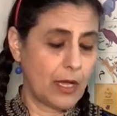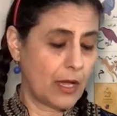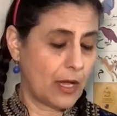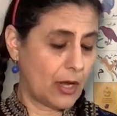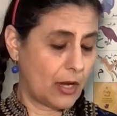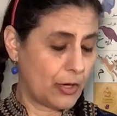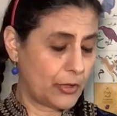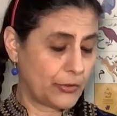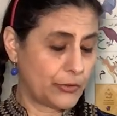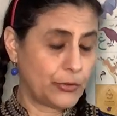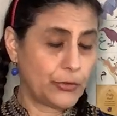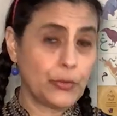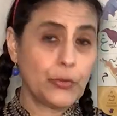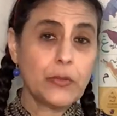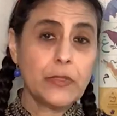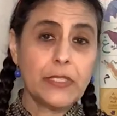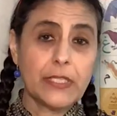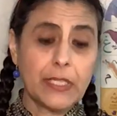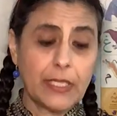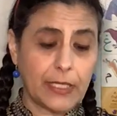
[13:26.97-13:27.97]
are
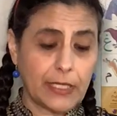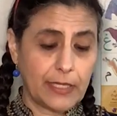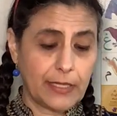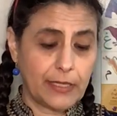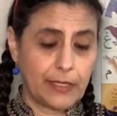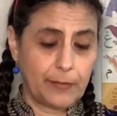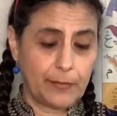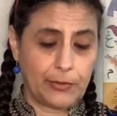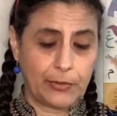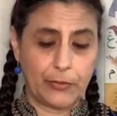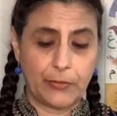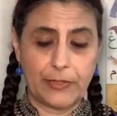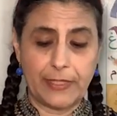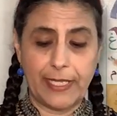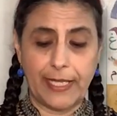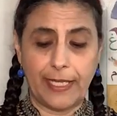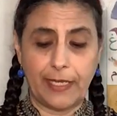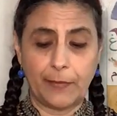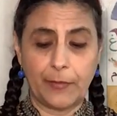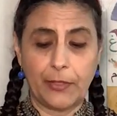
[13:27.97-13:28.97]
using the blue
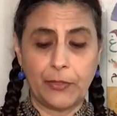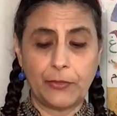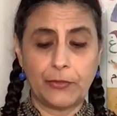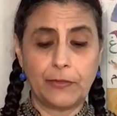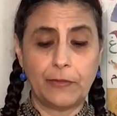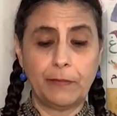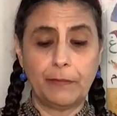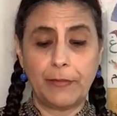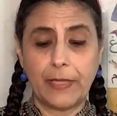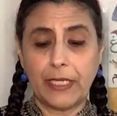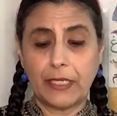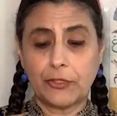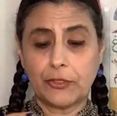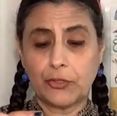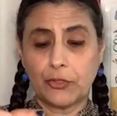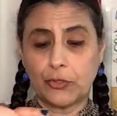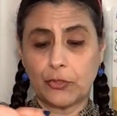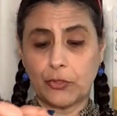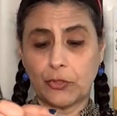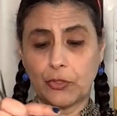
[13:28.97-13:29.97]
tape to make
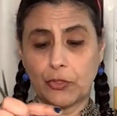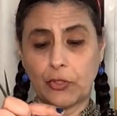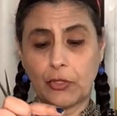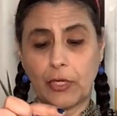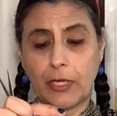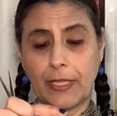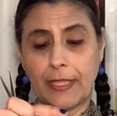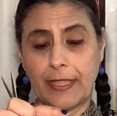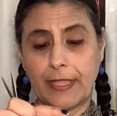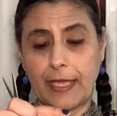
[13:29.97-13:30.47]
sure